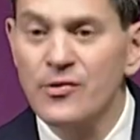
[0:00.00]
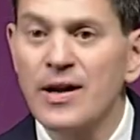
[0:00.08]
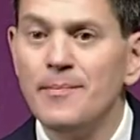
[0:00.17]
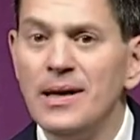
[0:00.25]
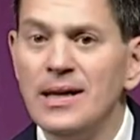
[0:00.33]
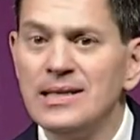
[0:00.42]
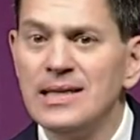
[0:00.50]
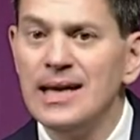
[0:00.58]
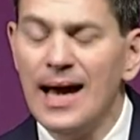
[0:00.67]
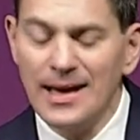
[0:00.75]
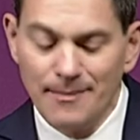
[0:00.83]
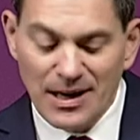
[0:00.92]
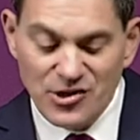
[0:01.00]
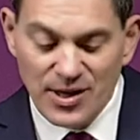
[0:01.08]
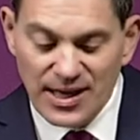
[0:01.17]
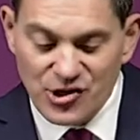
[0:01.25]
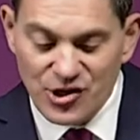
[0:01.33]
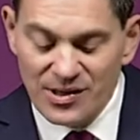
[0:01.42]
credibility, and
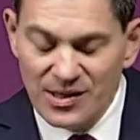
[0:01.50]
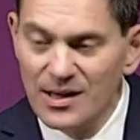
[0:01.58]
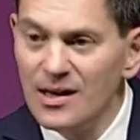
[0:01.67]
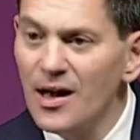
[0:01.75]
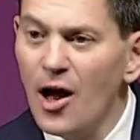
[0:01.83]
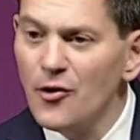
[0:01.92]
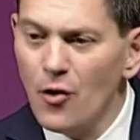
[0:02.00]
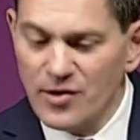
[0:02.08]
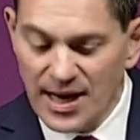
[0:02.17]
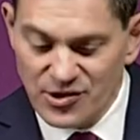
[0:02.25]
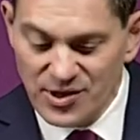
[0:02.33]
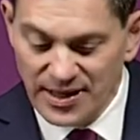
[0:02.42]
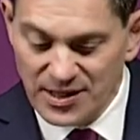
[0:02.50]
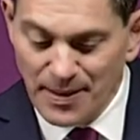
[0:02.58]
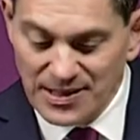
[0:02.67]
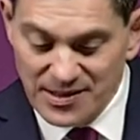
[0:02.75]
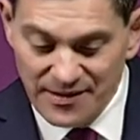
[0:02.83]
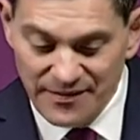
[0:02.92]
imagination are not actually
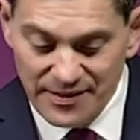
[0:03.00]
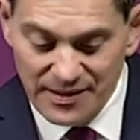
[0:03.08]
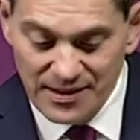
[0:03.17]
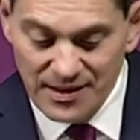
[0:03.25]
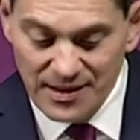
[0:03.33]
expensive,